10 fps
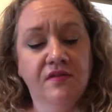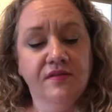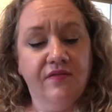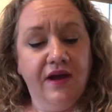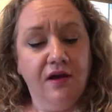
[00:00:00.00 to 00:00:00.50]

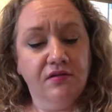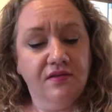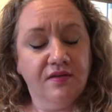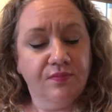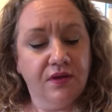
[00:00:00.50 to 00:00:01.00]
Never heard
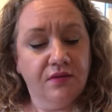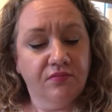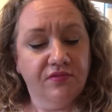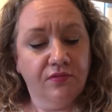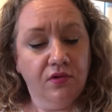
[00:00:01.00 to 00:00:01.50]
of this brand
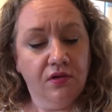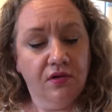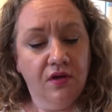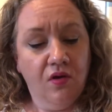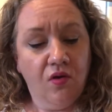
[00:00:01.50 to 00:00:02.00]
before.
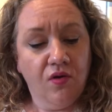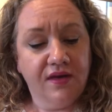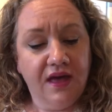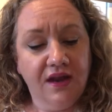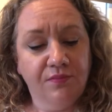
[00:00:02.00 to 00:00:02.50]

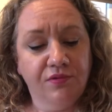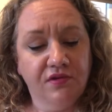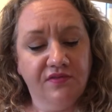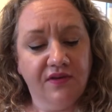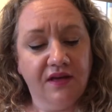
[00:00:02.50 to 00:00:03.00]
Organic
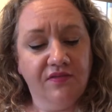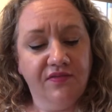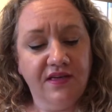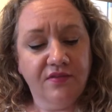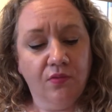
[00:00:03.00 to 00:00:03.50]
purifying face